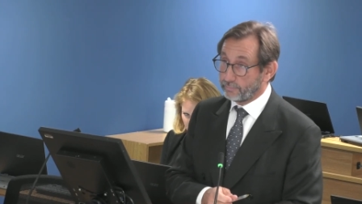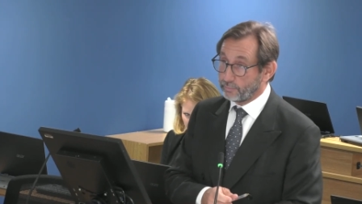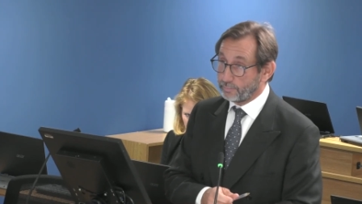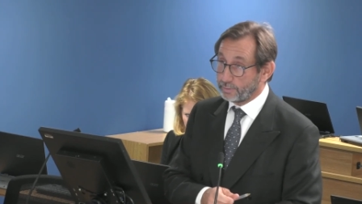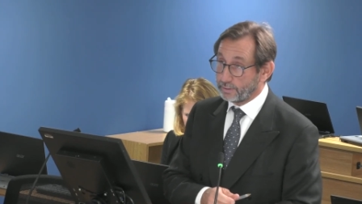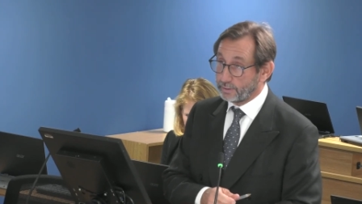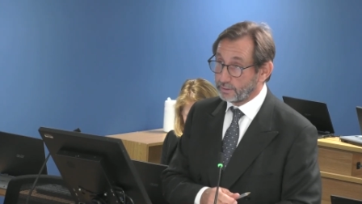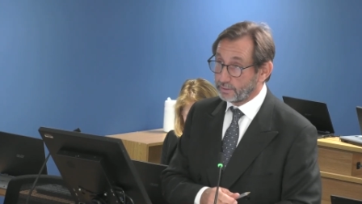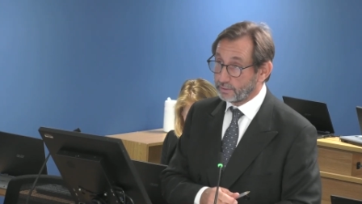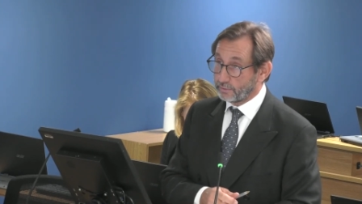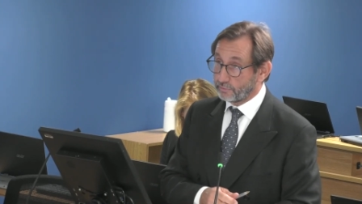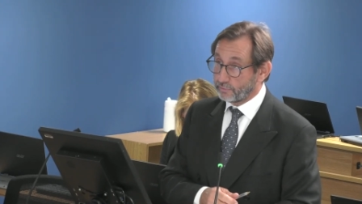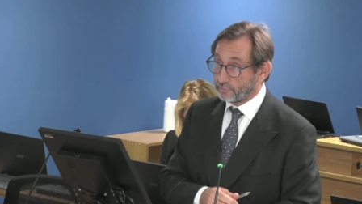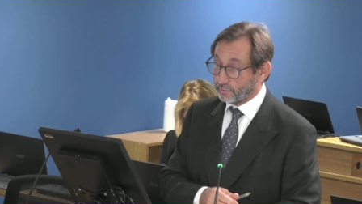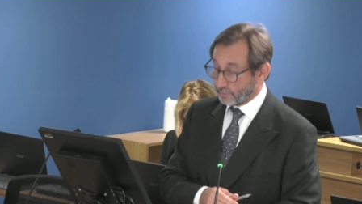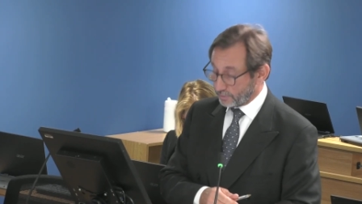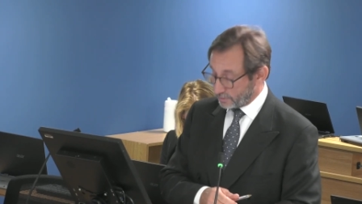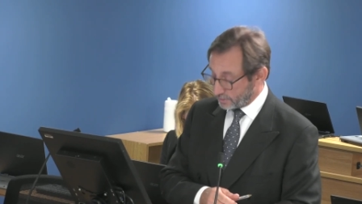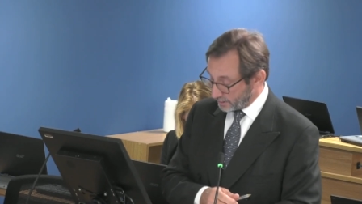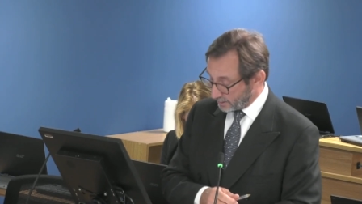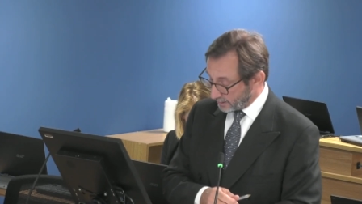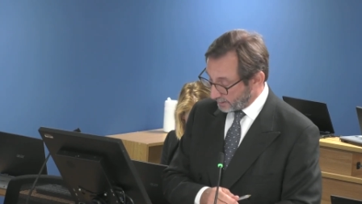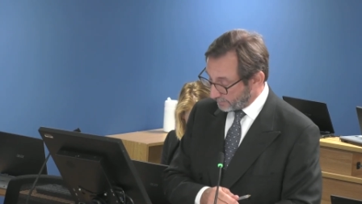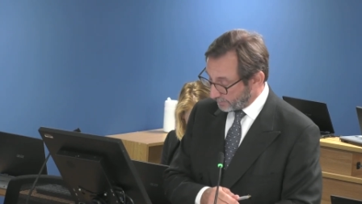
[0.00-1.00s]
buildings at
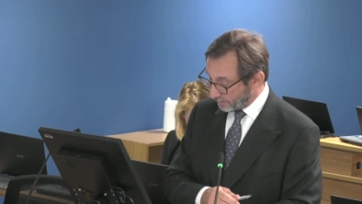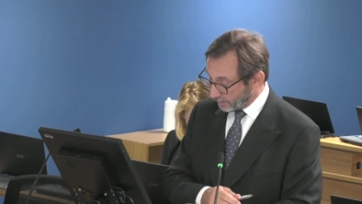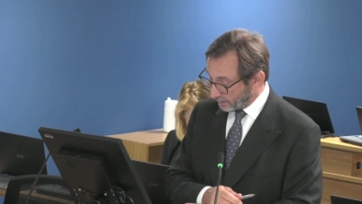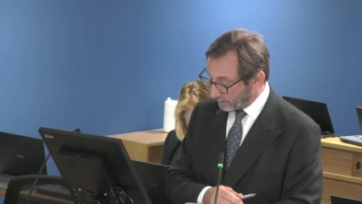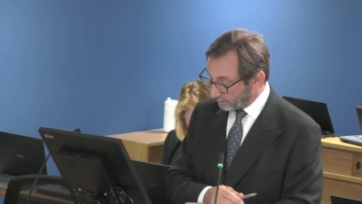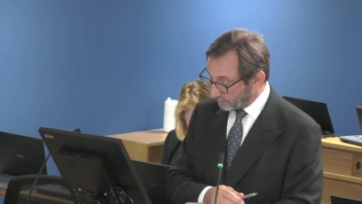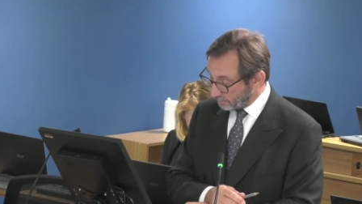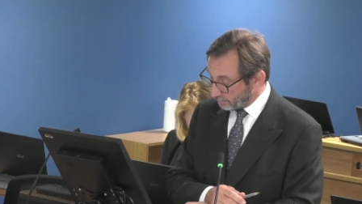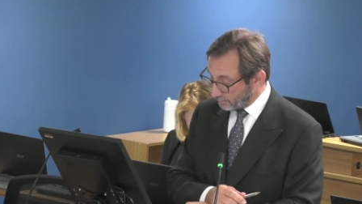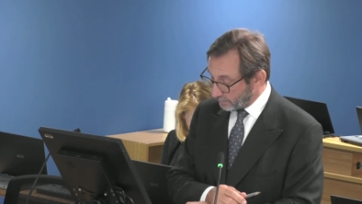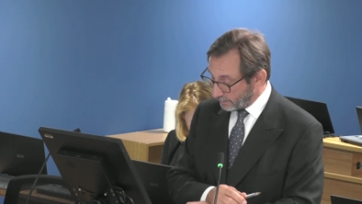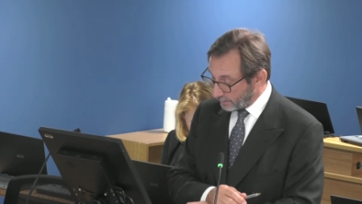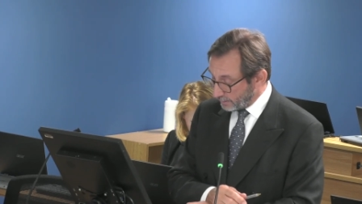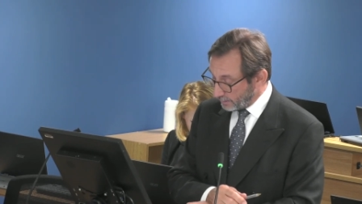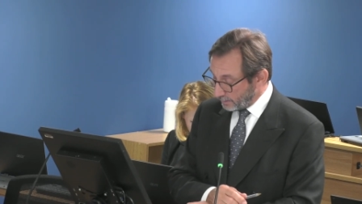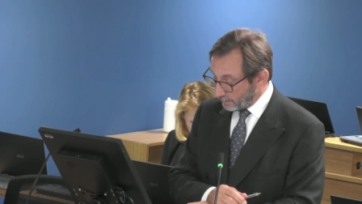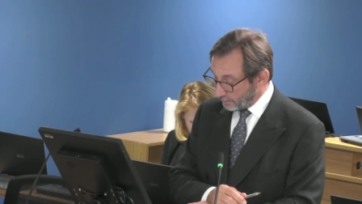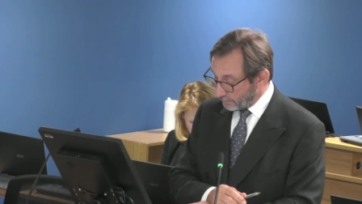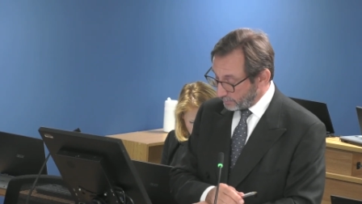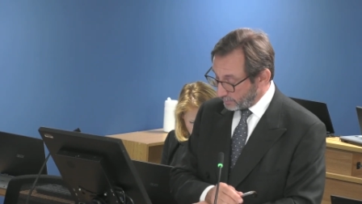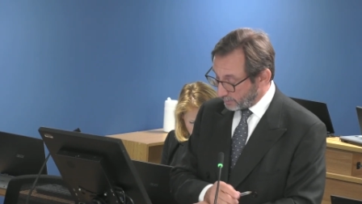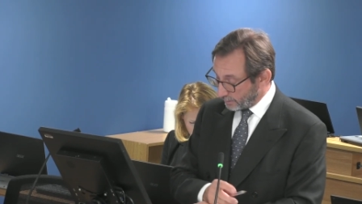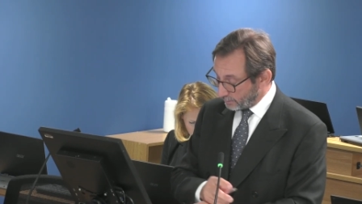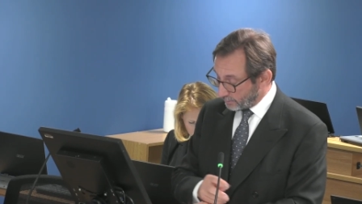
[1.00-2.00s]
the TMO.
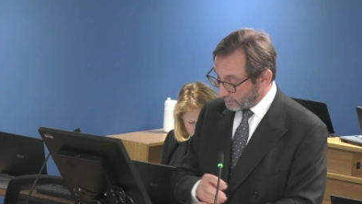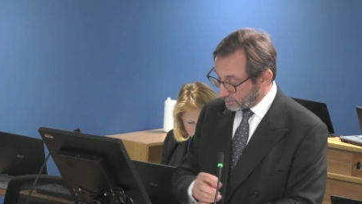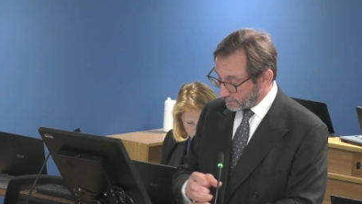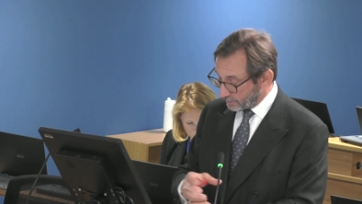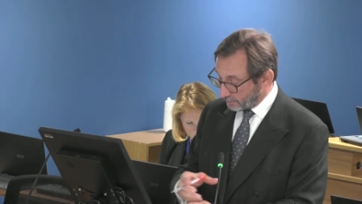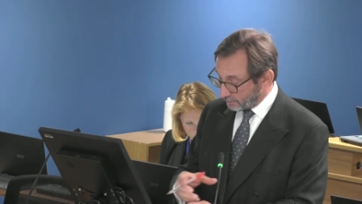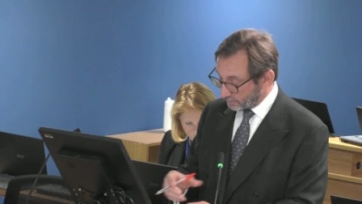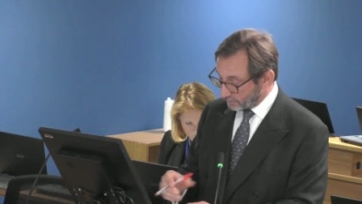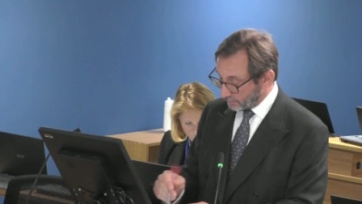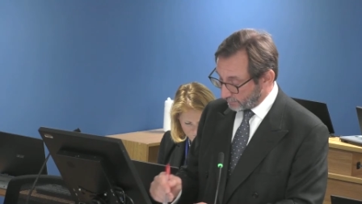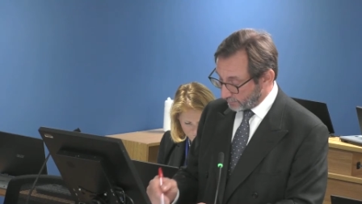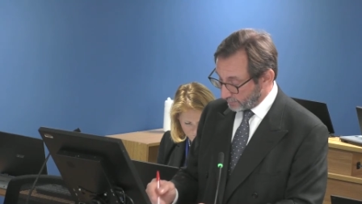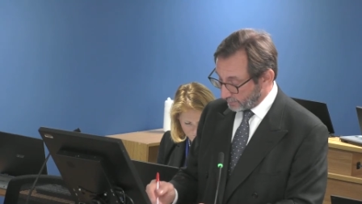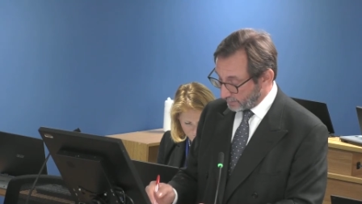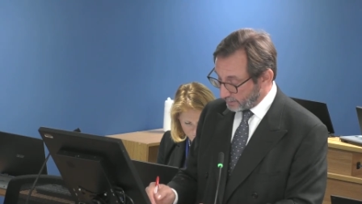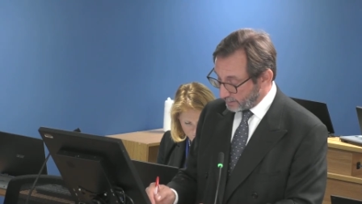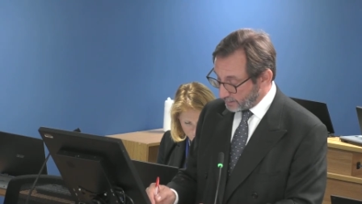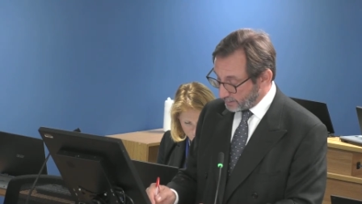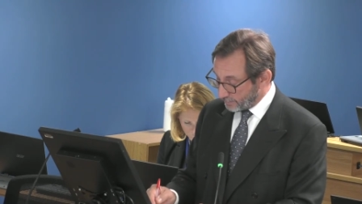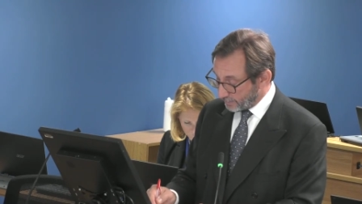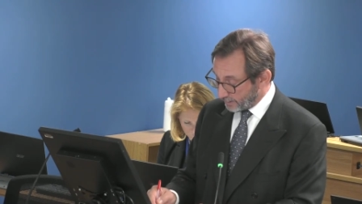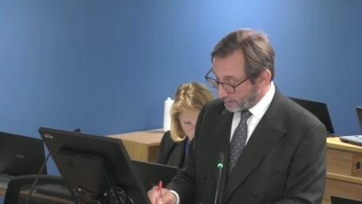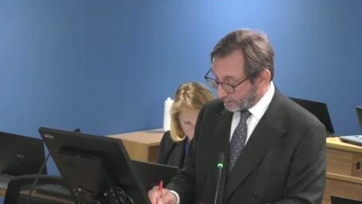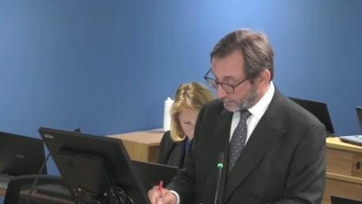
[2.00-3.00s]
We don't need to look at the
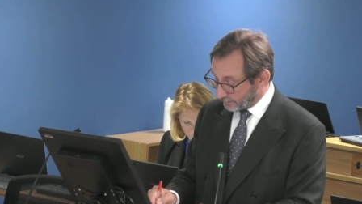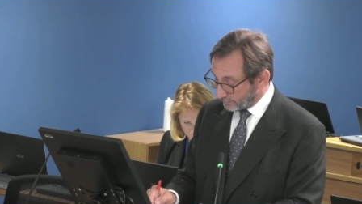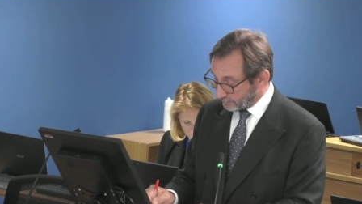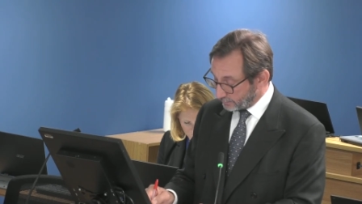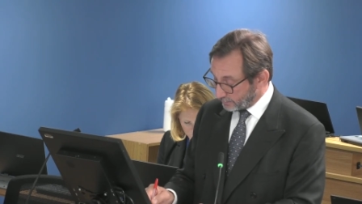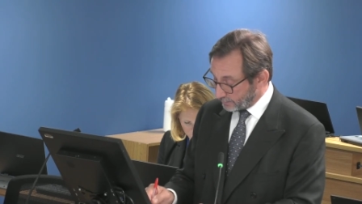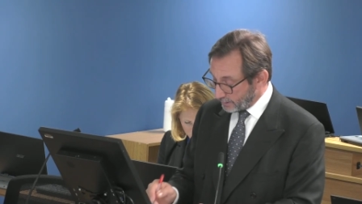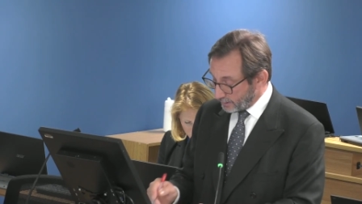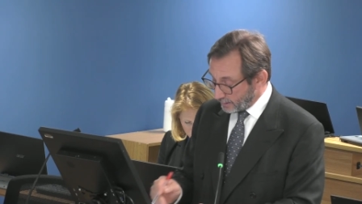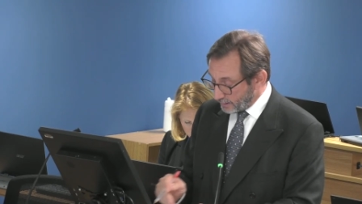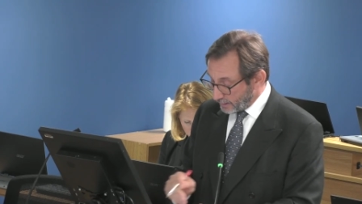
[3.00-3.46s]
email,